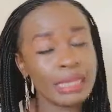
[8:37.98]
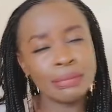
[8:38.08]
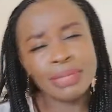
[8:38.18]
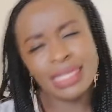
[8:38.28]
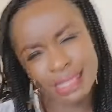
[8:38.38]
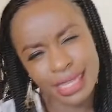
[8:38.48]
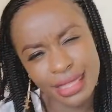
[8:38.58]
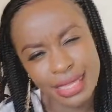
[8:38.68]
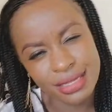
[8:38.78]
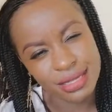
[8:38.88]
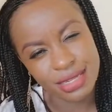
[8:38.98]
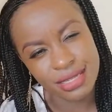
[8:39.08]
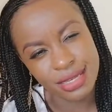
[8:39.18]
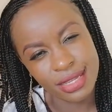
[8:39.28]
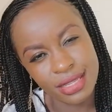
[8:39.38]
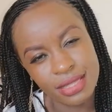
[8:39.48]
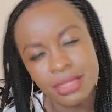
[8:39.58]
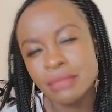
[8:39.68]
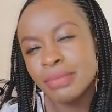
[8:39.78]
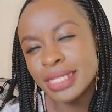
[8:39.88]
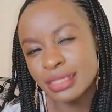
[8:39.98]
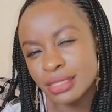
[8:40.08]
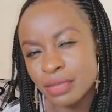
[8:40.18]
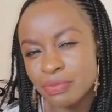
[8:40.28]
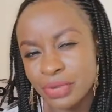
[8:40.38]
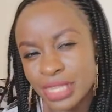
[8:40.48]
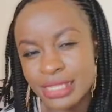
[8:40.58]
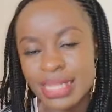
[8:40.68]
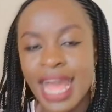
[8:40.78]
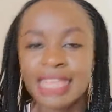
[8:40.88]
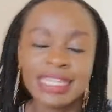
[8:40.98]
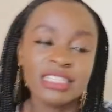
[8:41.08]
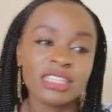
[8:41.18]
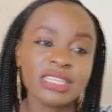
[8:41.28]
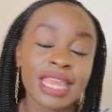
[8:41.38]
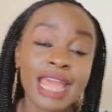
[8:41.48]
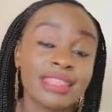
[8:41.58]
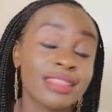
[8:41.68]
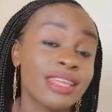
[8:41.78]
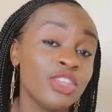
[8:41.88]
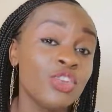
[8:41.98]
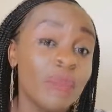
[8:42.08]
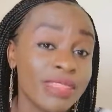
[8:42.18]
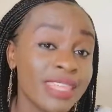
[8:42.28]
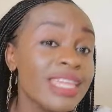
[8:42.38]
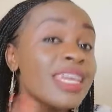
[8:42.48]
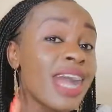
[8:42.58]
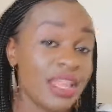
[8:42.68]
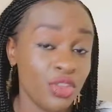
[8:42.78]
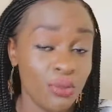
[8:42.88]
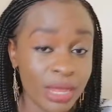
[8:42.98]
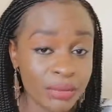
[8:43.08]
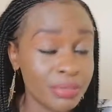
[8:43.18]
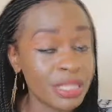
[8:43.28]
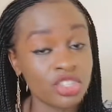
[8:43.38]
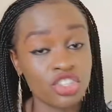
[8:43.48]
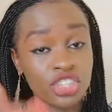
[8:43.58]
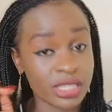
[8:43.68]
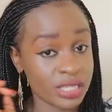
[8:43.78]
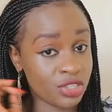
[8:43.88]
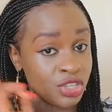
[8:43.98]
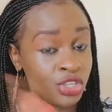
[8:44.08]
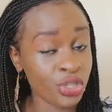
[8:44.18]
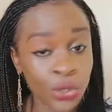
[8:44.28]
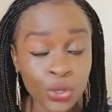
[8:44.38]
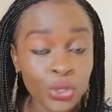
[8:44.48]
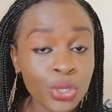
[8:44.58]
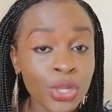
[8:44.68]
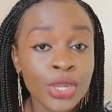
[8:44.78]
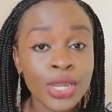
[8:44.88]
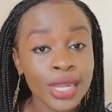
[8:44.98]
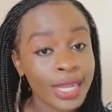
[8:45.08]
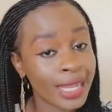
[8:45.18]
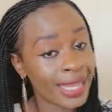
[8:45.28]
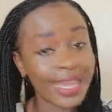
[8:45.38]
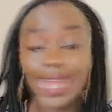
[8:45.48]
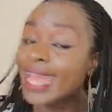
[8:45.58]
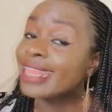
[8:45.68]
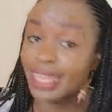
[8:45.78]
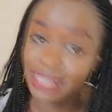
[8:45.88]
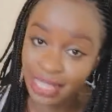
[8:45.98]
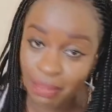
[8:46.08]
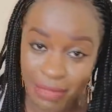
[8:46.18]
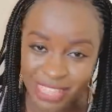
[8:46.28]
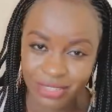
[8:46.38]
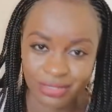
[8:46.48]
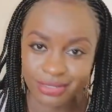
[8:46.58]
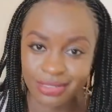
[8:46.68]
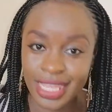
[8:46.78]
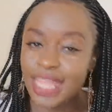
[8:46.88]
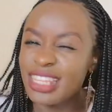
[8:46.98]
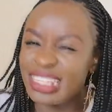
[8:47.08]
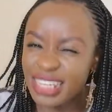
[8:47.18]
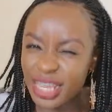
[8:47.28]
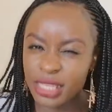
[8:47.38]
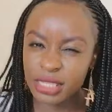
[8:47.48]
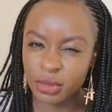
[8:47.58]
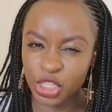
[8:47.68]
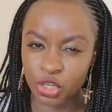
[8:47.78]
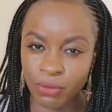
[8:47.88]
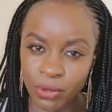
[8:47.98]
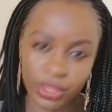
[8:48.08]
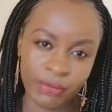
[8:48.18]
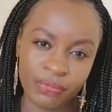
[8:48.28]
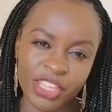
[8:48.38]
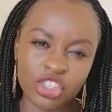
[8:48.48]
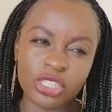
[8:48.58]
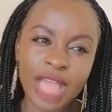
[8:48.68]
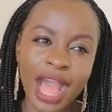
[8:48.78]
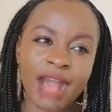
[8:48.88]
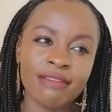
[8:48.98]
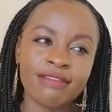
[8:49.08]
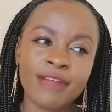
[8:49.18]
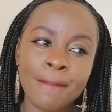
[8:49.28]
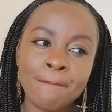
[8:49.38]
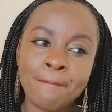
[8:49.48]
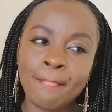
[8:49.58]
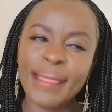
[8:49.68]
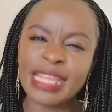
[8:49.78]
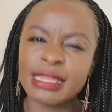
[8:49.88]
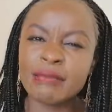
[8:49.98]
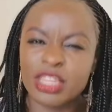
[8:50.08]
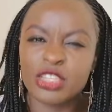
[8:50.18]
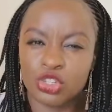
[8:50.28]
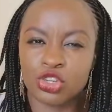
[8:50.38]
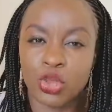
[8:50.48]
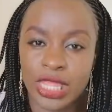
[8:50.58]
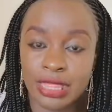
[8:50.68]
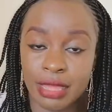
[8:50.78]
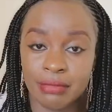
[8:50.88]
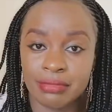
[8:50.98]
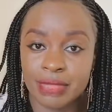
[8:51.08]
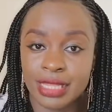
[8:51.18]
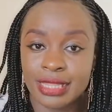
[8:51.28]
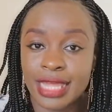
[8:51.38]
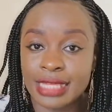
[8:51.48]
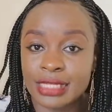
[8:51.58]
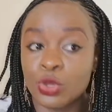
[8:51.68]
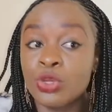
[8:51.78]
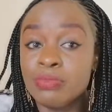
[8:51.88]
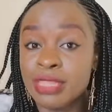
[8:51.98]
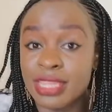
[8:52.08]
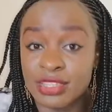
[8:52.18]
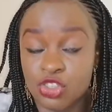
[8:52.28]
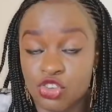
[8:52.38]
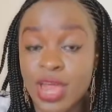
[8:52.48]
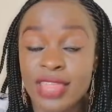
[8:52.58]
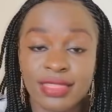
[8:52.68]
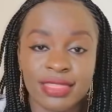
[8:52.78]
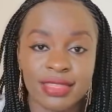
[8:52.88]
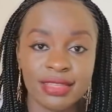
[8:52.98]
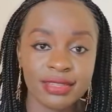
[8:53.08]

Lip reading: please take that seriously. Please just embrace that and just learn that they're human. They are human beings just as you and that other person. There's nothing special about them. They just have something strong in them that could be their strength,